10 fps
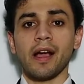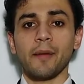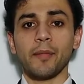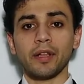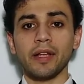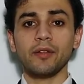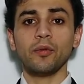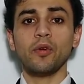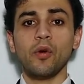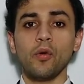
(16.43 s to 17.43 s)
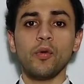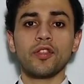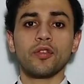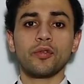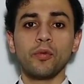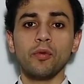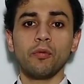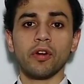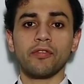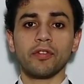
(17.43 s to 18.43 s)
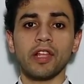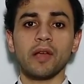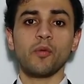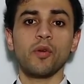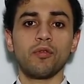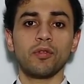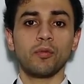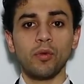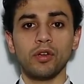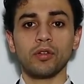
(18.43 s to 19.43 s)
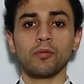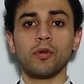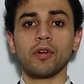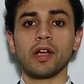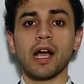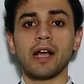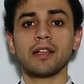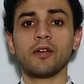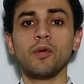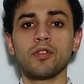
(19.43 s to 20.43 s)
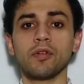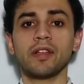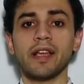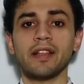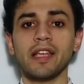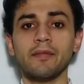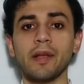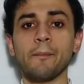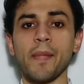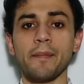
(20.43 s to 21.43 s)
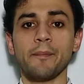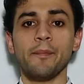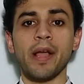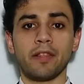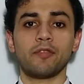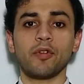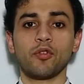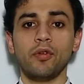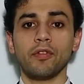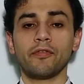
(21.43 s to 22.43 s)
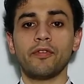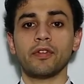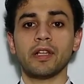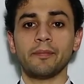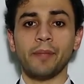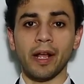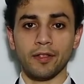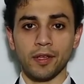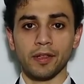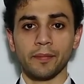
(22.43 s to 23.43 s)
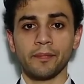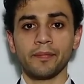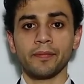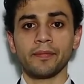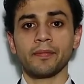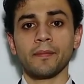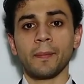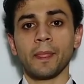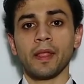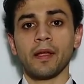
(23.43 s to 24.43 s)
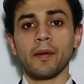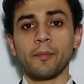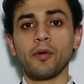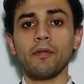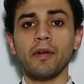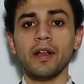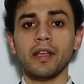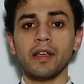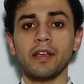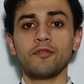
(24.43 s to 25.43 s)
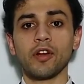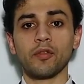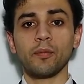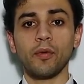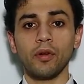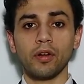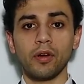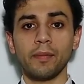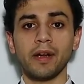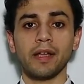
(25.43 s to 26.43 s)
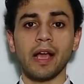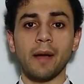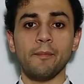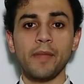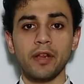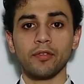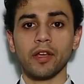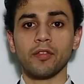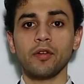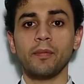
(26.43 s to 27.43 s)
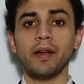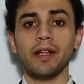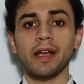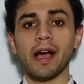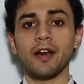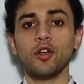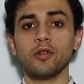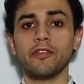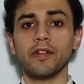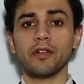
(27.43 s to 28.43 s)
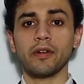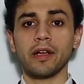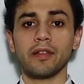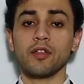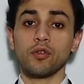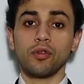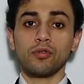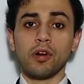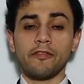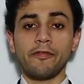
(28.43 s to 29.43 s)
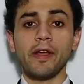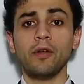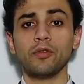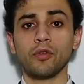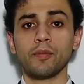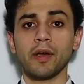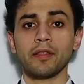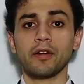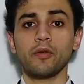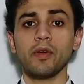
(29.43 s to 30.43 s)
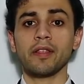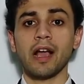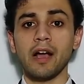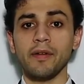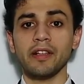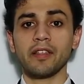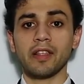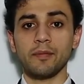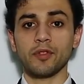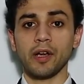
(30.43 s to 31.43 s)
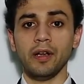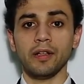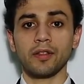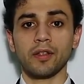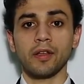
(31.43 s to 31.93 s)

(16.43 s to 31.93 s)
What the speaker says: But they don't know which tool works for them, which one will not work, and which one can give them best results for the budget. Probably, if you're a small company, a medium-sized company, a non-profit organization, and you're a fellow Toastmaster who is having the same challenge.